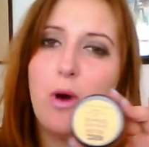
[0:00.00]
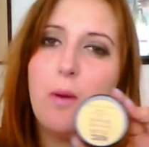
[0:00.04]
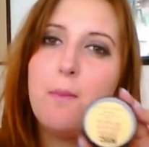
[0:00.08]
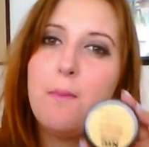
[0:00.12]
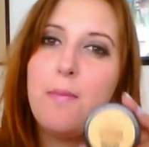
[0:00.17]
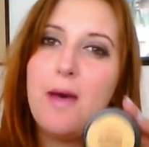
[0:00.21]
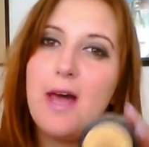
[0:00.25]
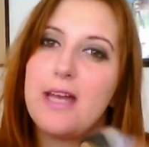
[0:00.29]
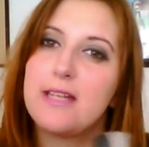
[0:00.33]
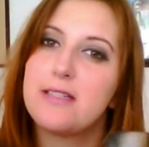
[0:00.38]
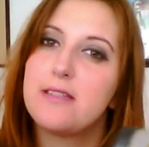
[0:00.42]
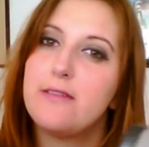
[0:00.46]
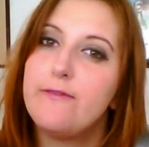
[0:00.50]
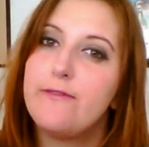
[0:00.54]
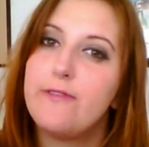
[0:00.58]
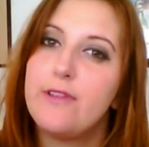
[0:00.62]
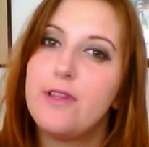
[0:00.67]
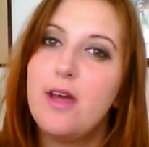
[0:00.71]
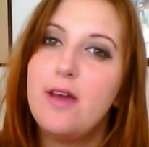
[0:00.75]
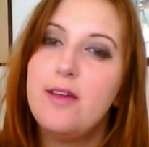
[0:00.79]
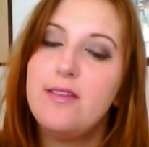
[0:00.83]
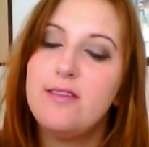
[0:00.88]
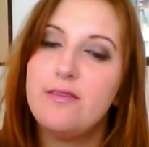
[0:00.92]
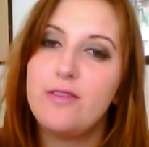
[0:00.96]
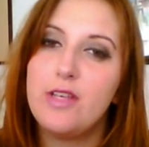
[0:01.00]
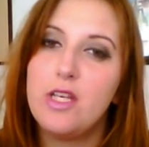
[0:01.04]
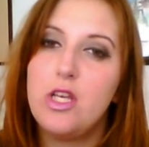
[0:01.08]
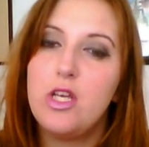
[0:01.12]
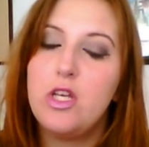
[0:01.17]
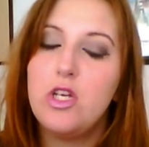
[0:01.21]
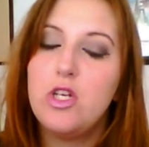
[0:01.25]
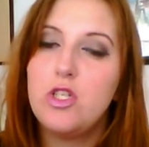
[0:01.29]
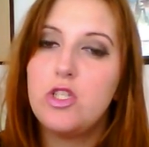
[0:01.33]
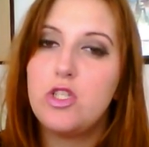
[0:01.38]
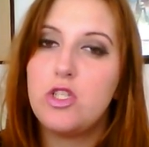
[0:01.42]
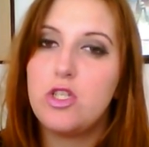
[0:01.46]
compact. And for those of
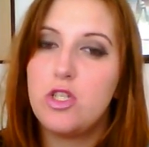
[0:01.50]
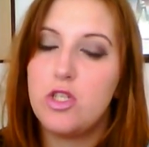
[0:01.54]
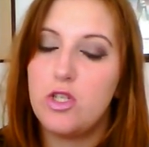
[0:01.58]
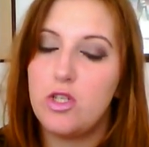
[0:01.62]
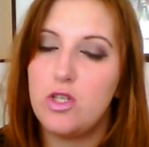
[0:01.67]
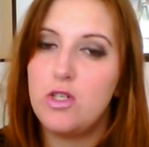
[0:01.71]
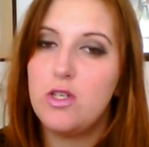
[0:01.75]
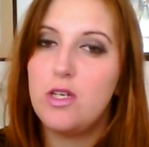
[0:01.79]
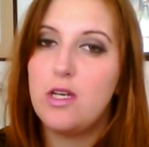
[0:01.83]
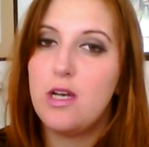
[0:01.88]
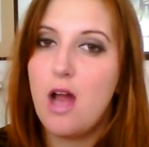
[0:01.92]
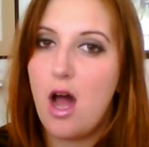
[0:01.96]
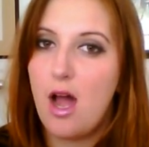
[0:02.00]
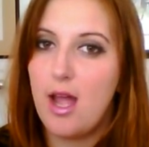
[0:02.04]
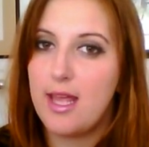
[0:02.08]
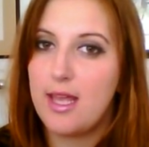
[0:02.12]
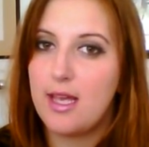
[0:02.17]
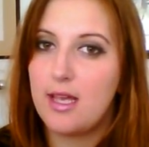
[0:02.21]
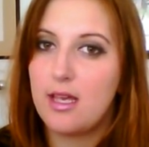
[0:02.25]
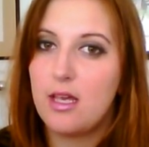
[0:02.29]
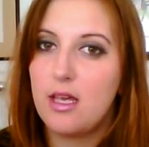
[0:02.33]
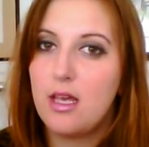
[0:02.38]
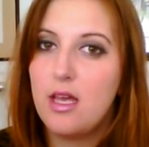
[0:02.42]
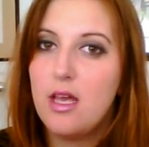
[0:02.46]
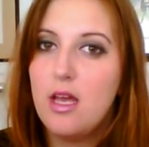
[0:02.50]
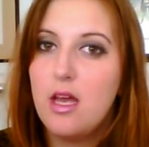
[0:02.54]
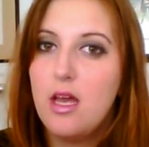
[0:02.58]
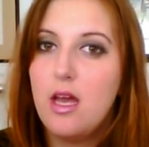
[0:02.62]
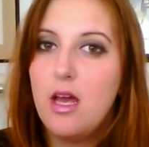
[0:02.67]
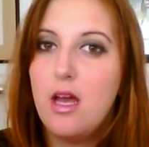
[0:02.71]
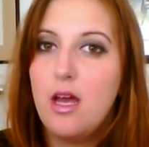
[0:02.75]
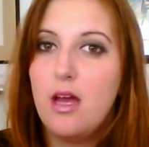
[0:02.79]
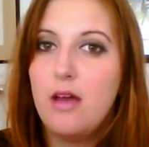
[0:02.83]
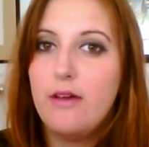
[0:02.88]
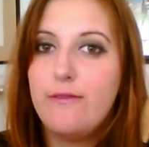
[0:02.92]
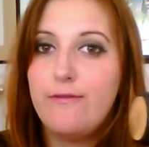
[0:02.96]
you who do like
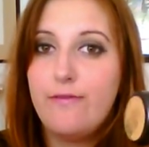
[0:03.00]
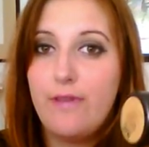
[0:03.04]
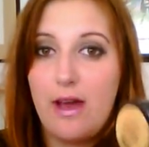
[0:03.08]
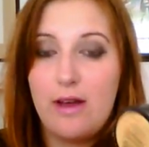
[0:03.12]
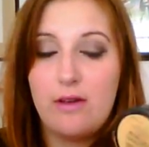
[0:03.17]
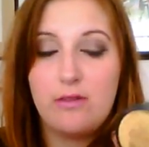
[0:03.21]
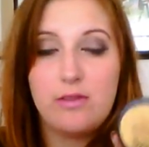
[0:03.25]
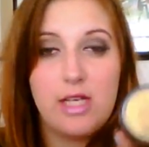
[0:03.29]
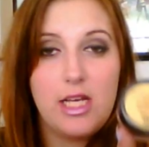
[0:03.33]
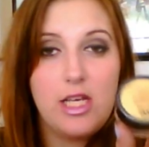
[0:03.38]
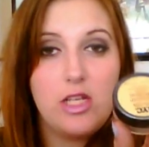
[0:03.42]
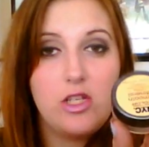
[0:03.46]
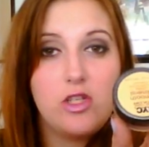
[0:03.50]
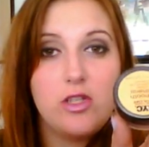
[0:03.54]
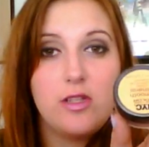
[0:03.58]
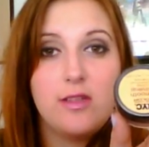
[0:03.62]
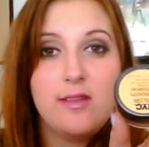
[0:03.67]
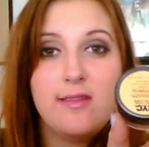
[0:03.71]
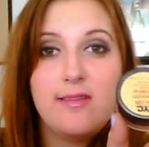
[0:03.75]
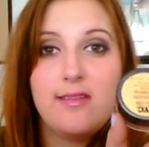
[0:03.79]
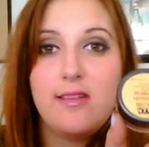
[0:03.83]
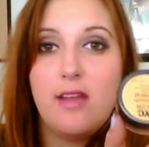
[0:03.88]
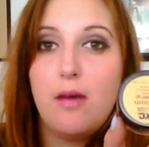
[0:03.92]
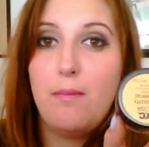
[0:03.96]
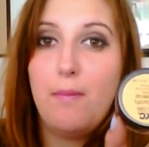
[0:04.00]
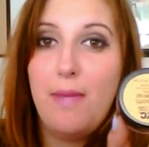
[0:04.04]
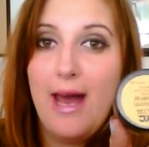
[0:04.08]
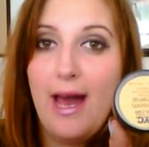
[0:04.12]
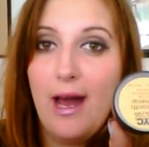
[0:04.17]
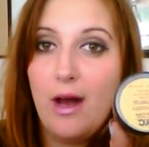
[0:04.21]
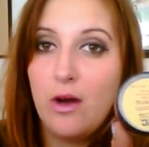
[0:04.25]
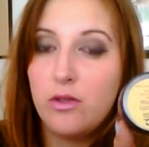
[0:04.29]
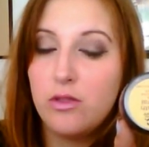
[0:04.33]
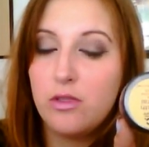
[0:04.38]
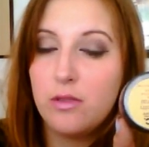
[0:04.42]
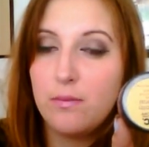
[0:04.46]
foundations that are
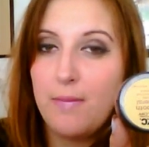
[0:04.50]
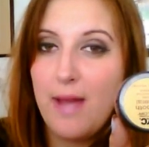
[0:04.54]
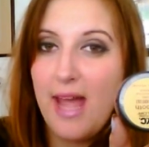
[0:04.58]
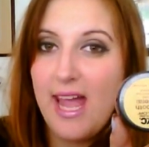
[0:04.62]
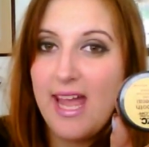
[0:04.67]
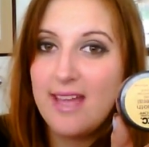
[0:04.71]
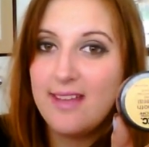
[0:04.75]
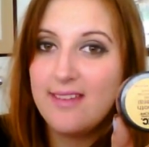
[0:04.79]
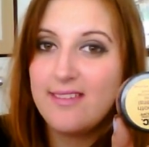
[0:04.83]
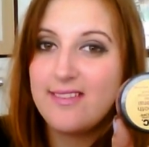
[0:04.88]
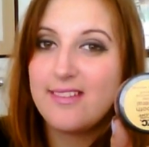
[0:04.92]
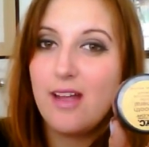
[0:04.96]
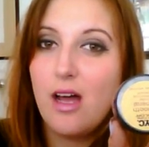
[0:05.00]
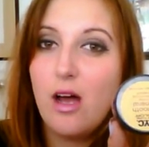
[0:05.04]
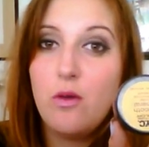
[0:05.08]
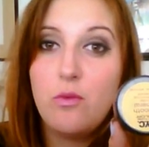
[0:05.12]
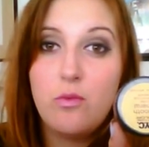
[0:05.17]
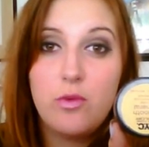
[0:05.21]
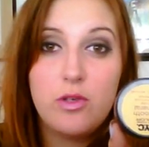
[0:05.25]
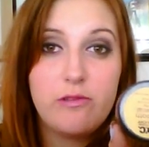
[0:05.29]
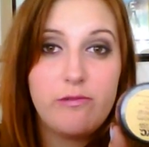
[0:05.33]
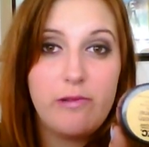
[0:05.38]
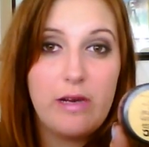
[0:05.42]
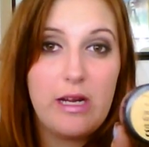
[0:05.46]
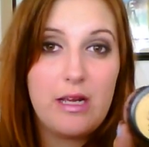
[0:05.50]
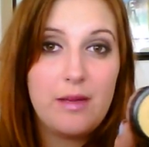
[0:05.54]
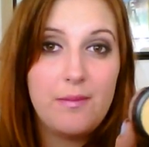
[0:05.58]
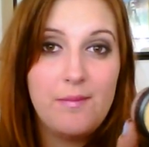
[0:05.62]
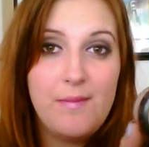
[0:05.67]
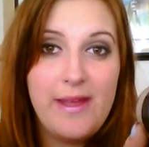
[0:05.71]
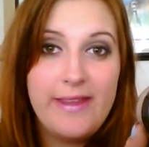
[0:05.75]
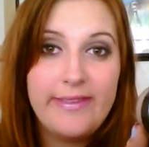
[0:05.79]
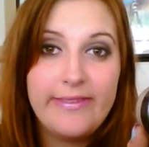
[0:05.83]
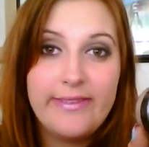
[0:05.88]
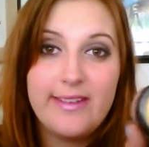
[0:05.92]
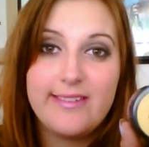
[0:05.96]
powder based, I would
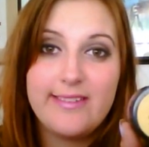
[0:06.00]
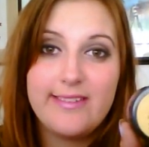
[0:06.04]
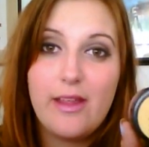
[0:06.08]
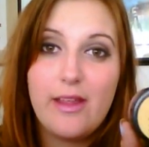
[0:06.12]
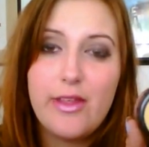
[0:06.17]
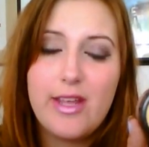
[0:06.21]
recommend this.